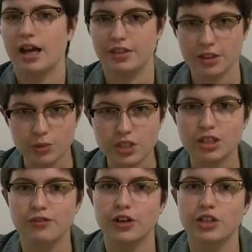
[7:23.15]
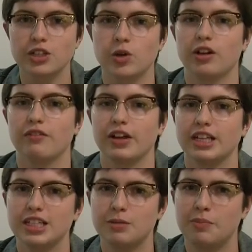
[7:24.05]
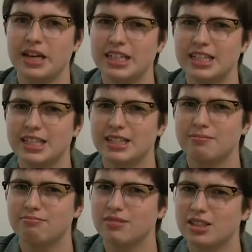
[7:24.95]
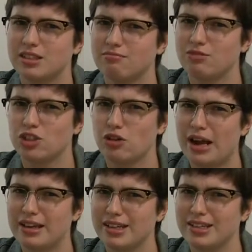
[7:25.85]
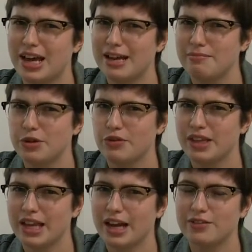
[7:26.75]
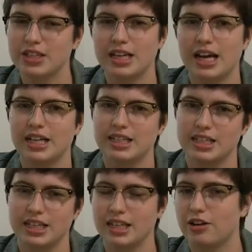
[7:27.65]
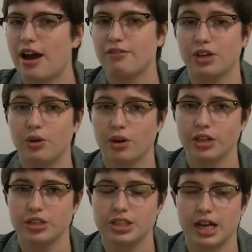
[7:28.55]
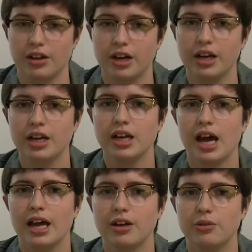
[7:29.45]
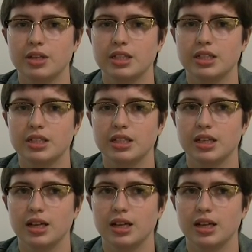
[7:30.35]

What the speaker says: This was the first sort of like space stranded type movie that I've seen. I didn't see Gravity or Interstellar, and it was